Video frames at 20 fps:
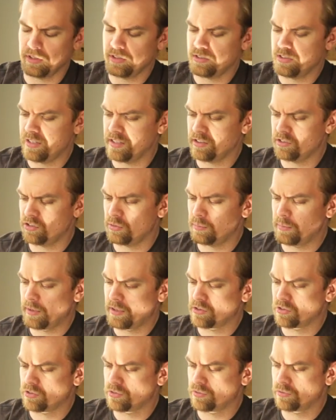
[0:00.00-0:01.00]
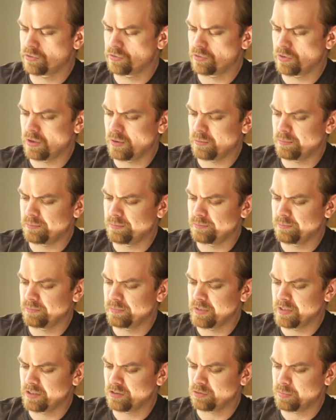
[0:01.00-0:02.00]
take too much from
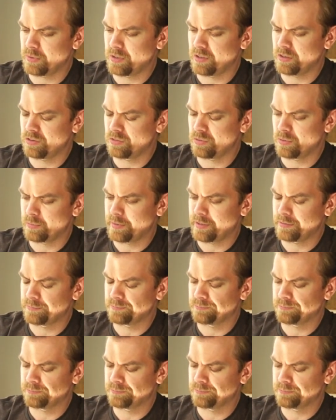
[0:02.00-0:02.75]
the experience for me.